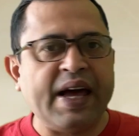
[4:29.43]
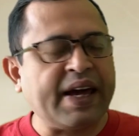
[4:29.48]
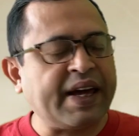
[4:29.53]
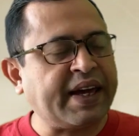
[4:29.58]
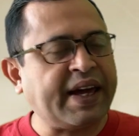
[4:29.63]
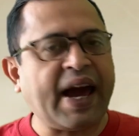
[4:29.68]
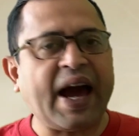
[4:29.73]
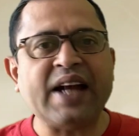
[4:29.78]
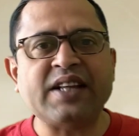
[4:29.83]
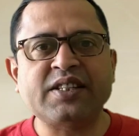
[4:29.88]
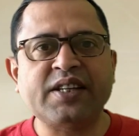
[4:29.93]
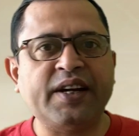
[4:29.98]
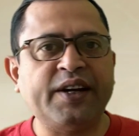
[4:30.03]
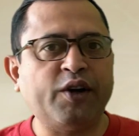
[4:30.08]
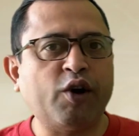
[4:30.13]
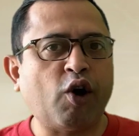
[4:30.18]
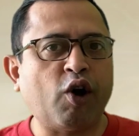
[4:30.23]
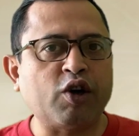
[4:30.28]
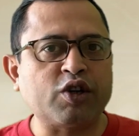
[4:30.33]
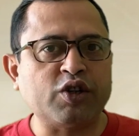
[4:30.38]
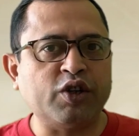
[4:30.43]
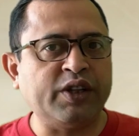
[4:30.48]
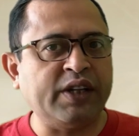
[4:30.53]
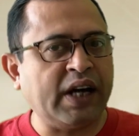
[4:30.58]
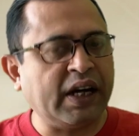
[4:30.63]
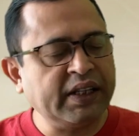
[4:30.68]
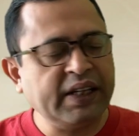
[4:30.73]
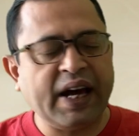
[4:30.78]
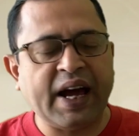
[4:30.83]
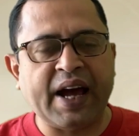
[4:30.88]
Cats and dogs, on the
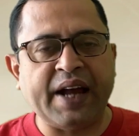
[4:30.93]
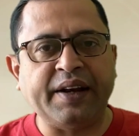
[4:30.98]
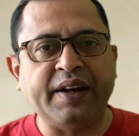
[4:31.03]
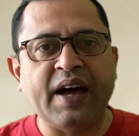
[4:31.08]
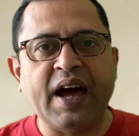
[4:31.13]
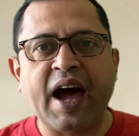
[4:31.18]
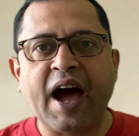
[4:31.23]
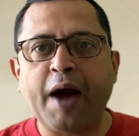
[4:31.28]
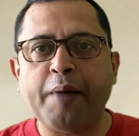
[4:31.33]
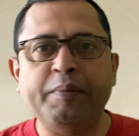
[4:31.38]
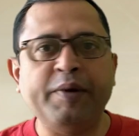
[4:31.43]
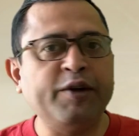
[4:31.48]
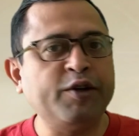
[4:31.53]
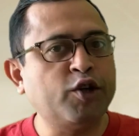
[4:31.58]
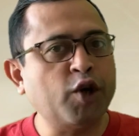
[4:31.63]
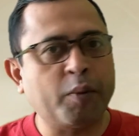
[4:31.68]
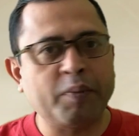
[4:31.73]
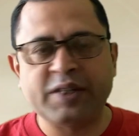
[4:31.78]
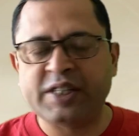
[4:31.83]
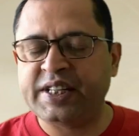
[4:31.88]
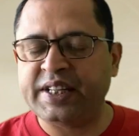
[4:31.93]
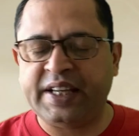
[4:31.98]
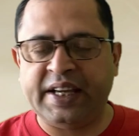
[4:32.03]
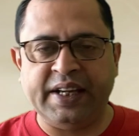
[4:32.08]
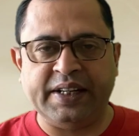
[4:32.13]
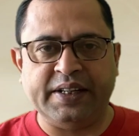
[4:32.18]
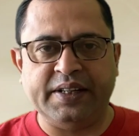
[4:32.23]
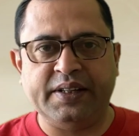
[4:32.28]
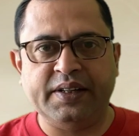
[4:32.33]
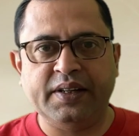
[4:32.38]
other hand, have been
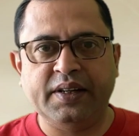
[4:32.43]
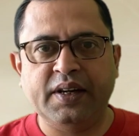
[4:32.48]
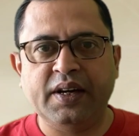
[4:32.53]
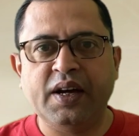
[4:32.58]
domesticated.